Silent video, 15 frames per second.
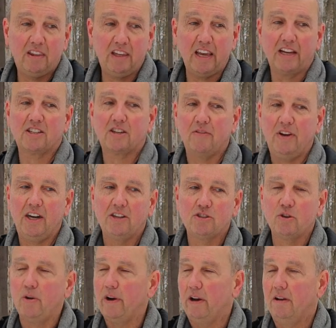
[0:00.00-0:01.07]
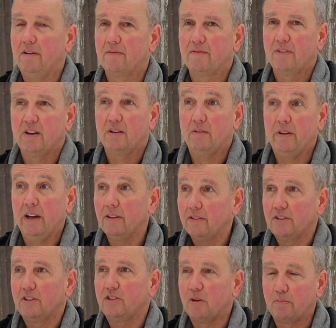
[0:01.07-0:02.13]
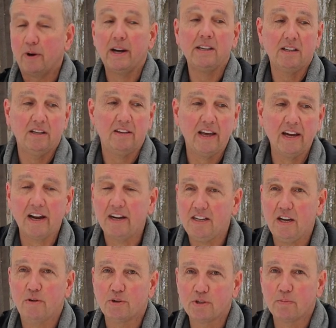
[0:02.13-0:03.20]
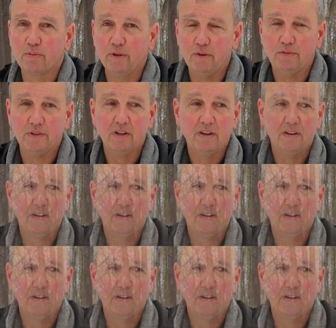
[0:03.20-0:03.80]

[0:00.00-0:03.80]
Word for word: the excavated soil. Well, surprisingly, that idea was approved.